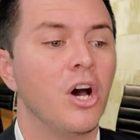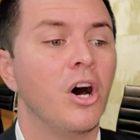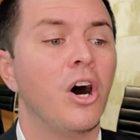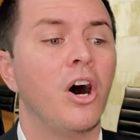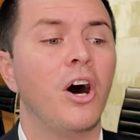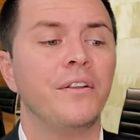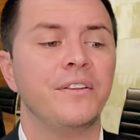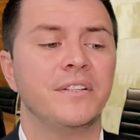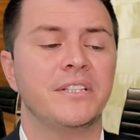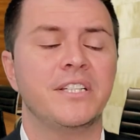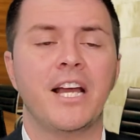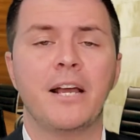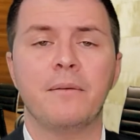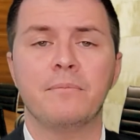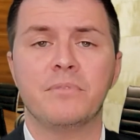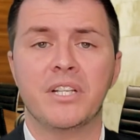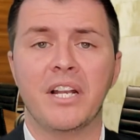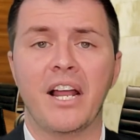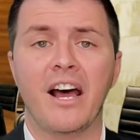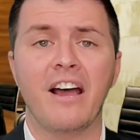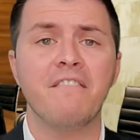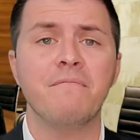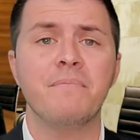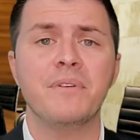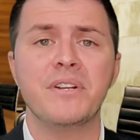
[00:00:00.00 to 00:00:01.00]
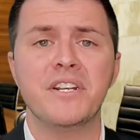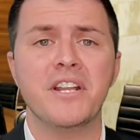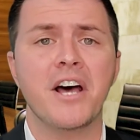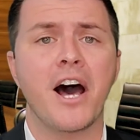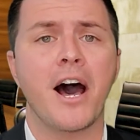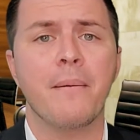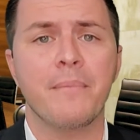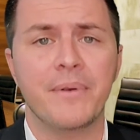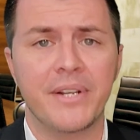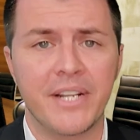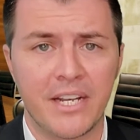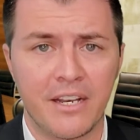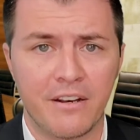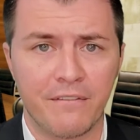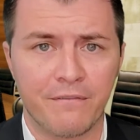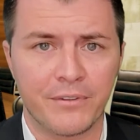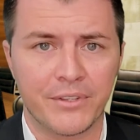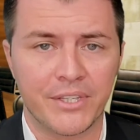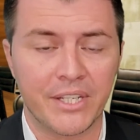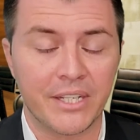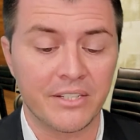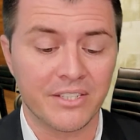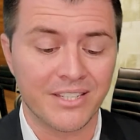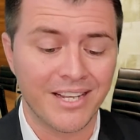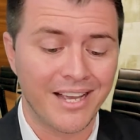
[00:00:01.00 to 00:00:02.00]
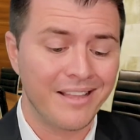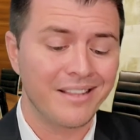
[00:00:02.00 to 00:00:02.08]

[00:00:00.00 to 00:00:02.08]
all the times that I've been nominated for things.